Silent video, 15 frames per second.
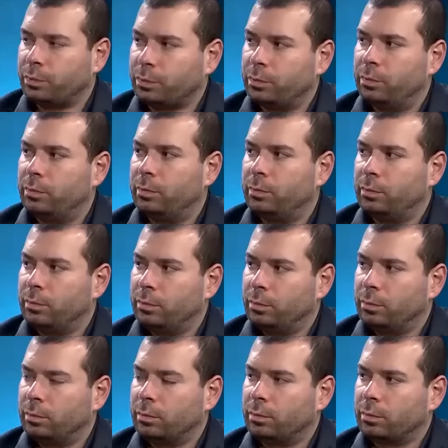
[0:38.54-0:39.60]

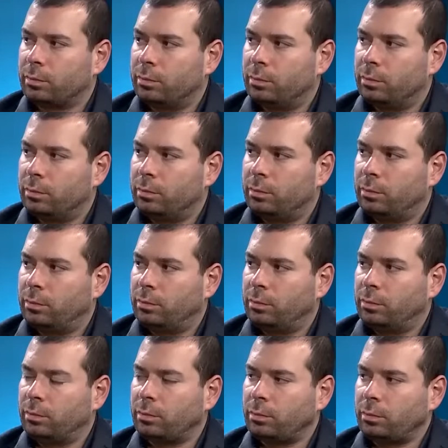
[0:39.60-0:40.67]

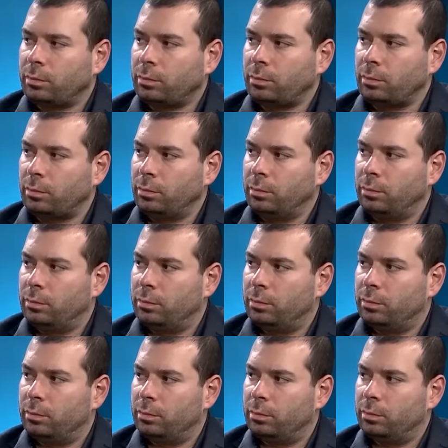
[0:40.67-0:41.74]

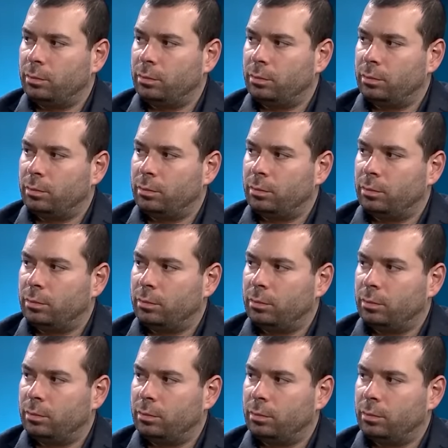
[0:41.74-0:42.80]

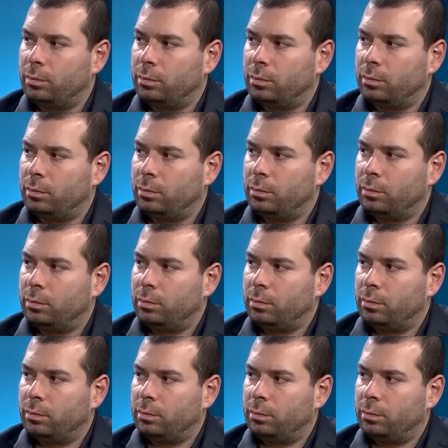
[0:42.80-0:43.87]

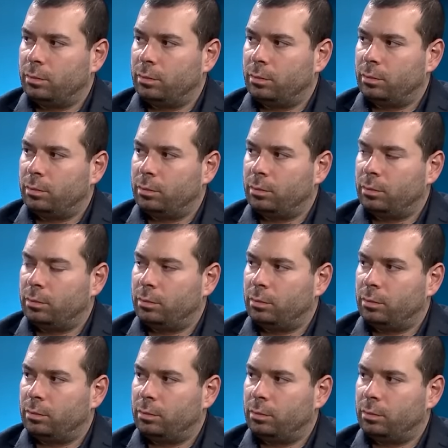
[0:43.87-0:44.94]

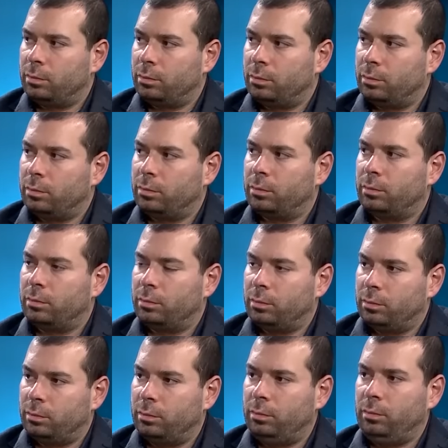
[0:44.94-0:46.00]

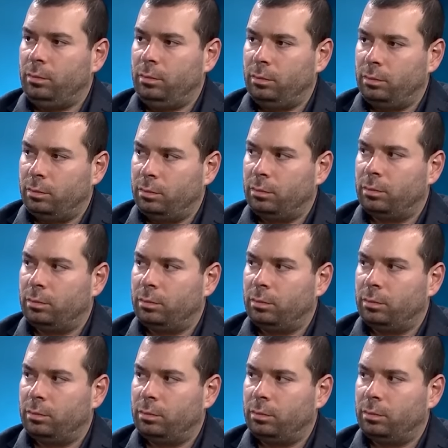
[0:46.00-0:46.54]
(not speaking)